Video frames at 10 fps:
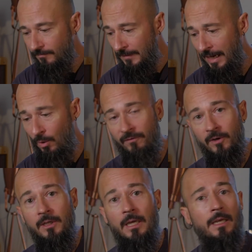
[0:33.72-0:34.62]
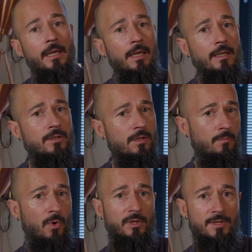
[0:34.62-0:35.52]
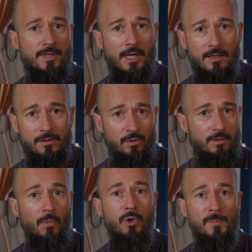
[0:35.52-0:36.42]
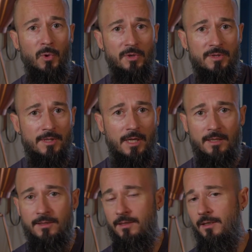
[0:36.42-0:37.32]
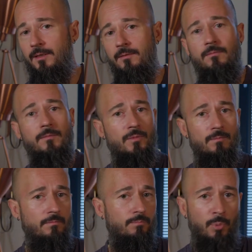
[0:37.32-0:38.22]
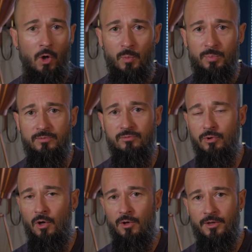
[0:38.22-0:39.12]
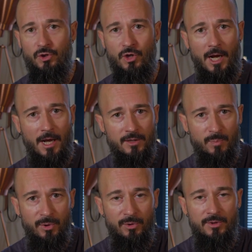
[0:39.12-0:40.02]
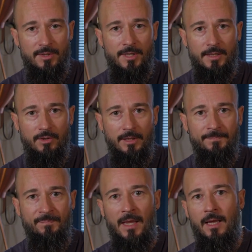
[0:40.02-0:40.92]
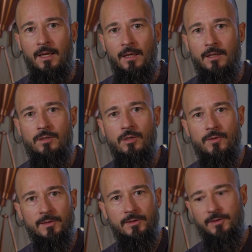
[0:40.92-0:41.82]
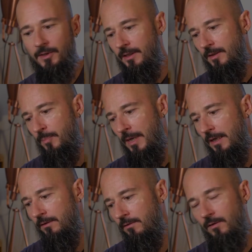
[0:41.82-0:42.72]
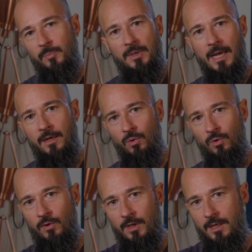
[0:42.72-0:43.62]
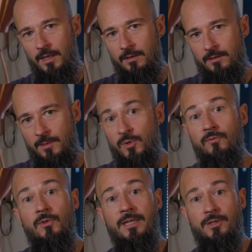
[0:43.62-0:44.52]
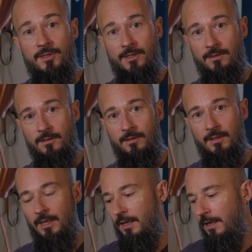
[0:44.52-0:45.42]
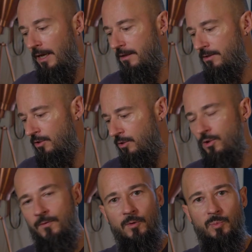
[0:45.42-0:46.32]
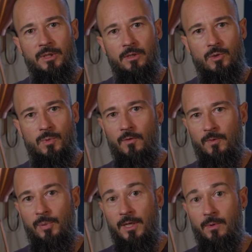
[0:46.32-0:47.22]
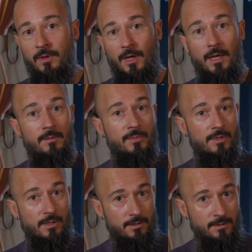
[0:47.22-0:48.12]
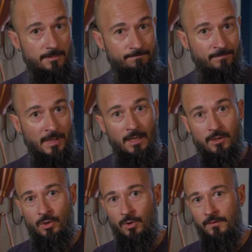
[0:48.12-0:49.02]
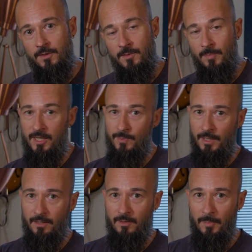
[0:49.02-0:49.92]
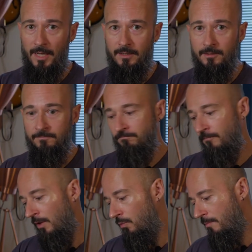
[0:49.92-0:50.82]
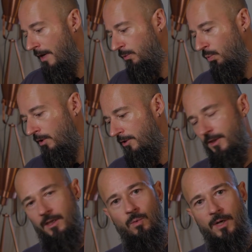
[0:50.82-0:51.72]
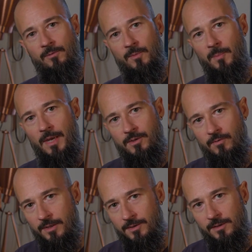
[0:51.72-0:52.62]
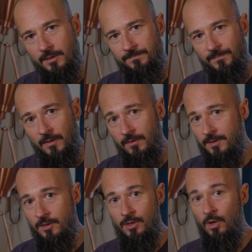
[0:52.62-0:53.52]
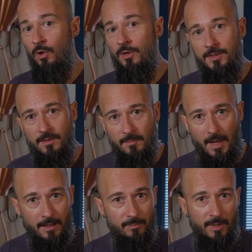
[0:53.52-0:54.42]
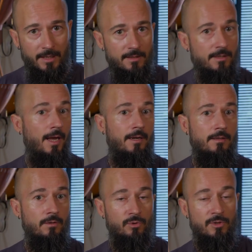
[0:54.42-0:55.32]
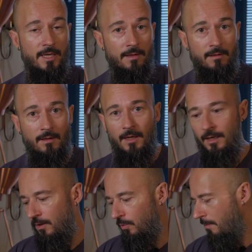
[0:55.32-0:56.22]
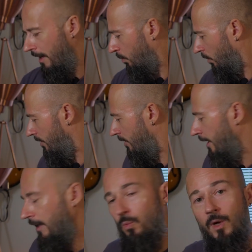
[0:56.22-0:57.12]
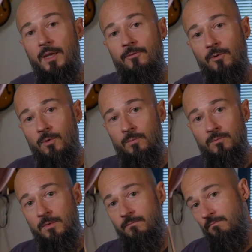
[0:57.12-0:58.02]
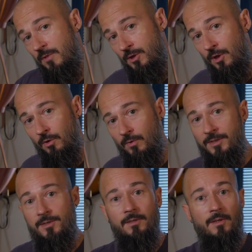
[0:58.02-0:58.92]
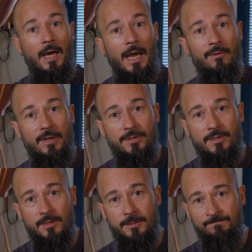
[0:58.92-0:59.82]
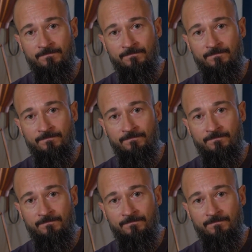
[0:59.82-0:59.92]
However, in some modern styles, or in most modern styles, say pop, rock, jazz, blues, etc., it's useful to think about the piano in terms of registers. And this is useful because we often play with other musicians. So if there's a bass player in the band, we might want to stay away from the bass register. If there's a soloist in the band playing sax or synth, we might want to stay away from the solo register, the high register.